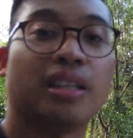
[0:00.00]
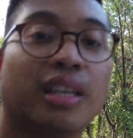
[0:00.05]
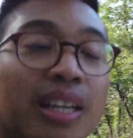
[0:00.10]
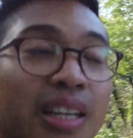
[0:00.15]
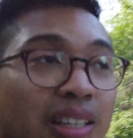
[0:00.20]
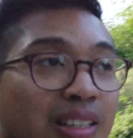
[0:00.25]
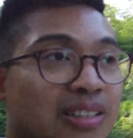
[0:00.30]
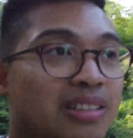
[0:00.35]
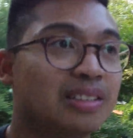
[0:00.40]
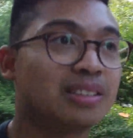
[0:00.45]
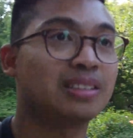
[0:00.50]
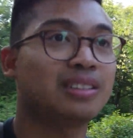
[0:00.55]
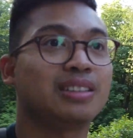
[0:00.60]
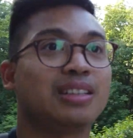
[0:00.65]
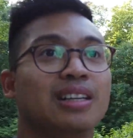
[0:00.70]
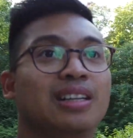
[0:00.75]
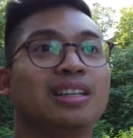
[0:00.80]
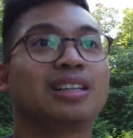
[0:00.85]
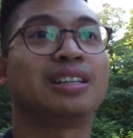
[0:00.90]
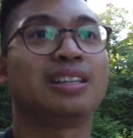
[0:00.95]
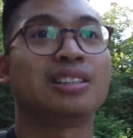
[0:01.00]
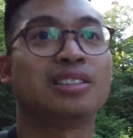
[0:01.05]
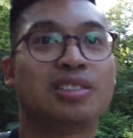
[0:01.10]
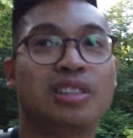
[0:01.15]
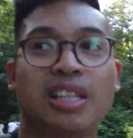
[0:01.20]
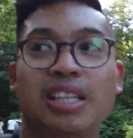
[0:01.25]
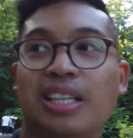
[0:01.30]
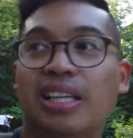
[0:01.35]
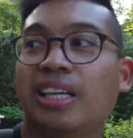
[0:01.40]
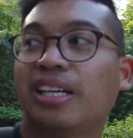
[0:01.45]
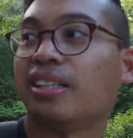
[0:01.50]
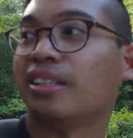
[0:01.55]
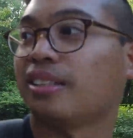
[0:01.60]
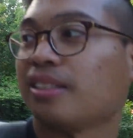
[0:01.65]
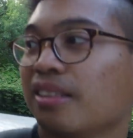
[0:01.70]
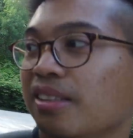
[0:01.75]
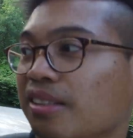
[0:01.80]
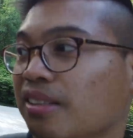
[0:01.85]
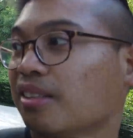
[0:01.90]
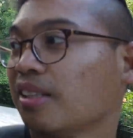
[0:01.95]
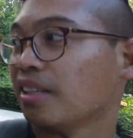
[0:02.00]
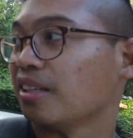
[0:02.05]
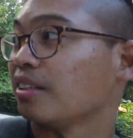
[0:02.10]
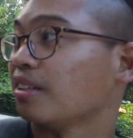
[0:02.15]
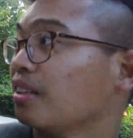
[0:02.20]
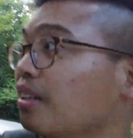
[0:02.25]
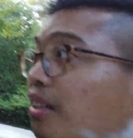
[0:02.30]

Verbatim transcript: there. Yeah, dude. Trail-esque is like...